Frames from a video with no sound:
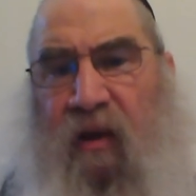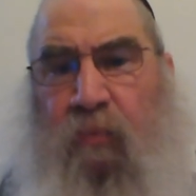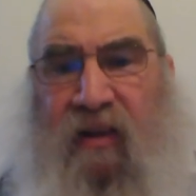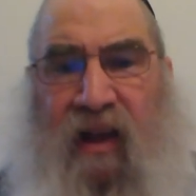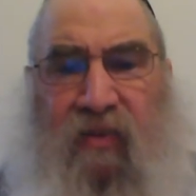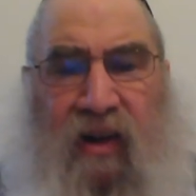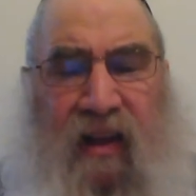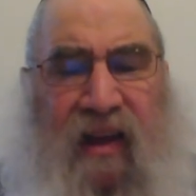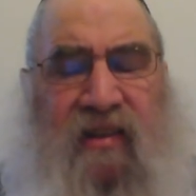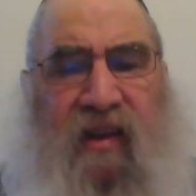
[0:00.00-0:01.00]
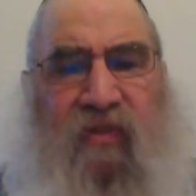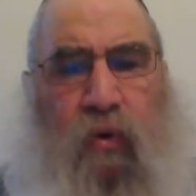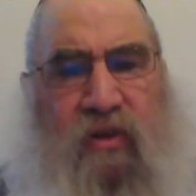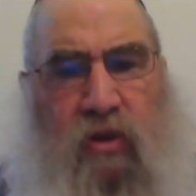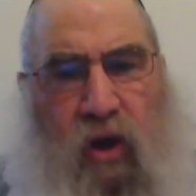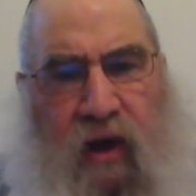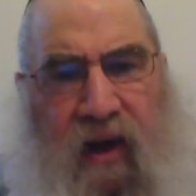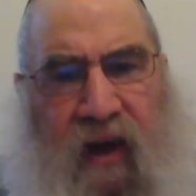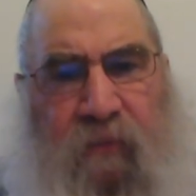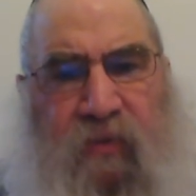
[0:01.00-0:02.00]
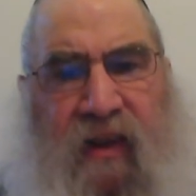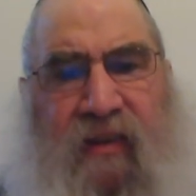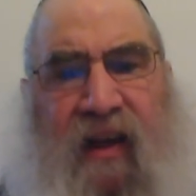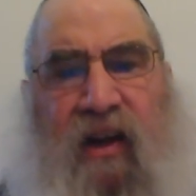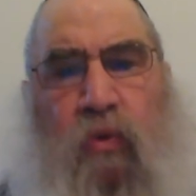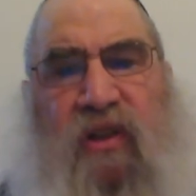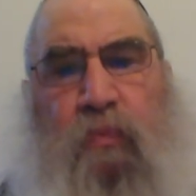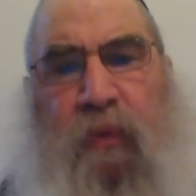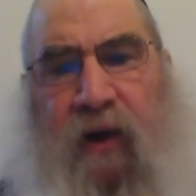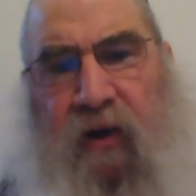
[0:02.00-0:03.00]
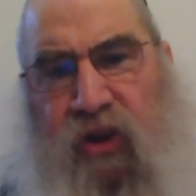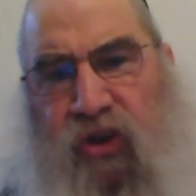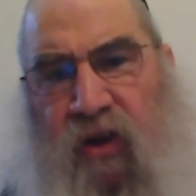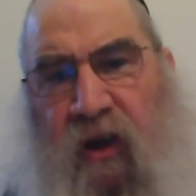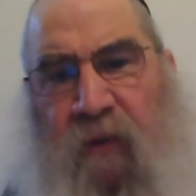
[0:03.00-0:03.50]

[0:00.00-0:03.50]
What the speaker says: But nevertheless, if he was Naga, and then he was Pirish,